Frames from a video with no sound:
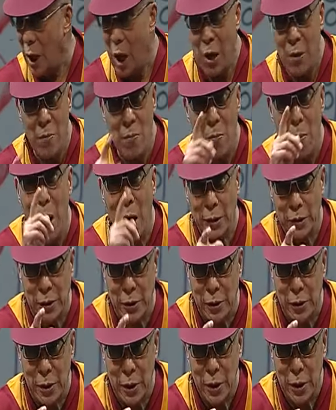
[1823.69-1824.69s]
I'm
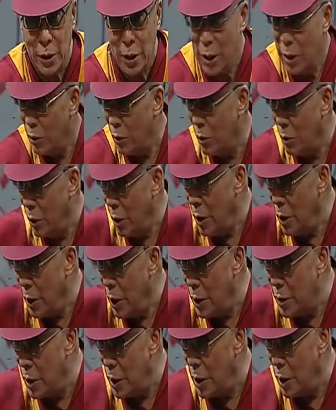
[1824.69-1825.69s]
Marxist. Or in
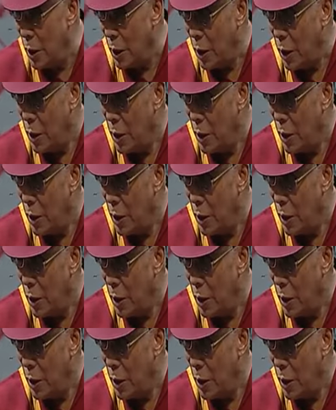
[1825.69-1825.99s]
Italy,